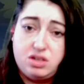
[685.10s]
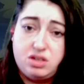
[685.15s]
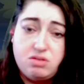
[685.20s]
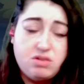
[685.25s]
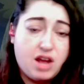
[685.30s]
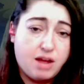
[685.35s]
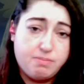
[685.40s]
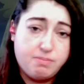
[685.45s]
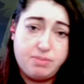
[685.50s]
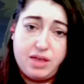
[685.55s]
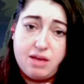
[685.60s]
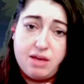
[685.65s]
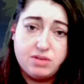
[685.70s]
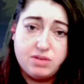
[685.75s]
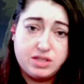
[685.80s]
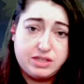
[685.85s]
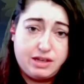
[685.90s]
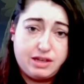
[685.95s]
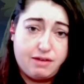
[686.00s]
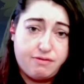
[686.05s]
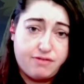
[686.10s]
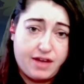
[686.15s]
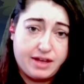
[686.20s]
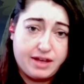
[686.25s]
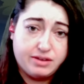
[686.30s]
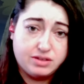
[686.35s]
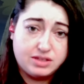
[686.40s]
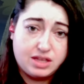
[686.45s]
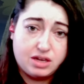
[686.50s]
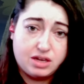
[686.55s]
not play with save
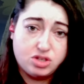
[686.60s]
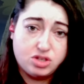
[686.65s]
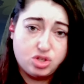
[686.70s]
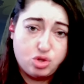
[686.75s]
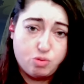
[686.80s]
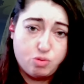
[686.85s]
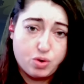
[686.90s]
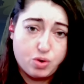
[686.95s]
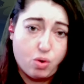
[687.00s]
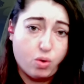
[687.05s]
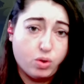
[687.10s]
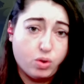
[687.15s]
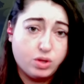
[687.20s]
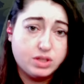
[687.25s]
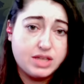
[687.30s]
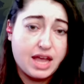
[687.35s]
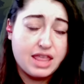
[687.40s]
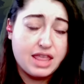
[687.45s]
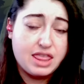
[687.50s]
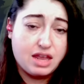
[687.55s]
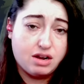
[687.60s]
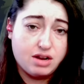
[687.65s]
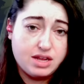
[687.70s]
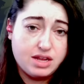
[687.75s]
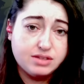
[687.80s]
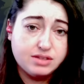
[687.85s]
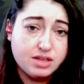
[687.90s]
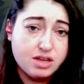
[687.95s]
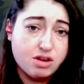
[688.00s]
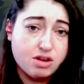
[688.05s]
files that are super old and that are
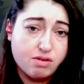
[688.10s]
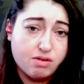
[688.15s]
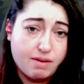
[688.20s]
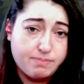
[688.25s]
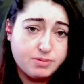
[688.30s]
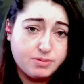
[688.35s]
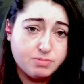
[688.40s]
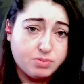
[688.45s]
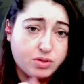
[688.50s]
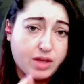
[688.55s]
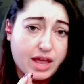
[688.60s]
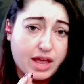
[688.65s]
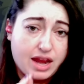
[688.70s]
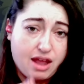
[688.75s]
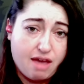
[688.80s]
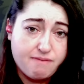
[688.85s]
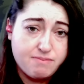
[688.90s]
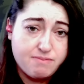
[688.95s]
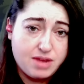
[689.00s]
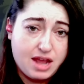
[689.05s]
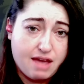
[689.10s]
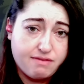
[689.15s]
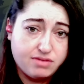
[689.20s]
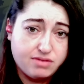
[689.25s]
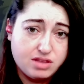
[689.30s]
easily corruptible and have been heavily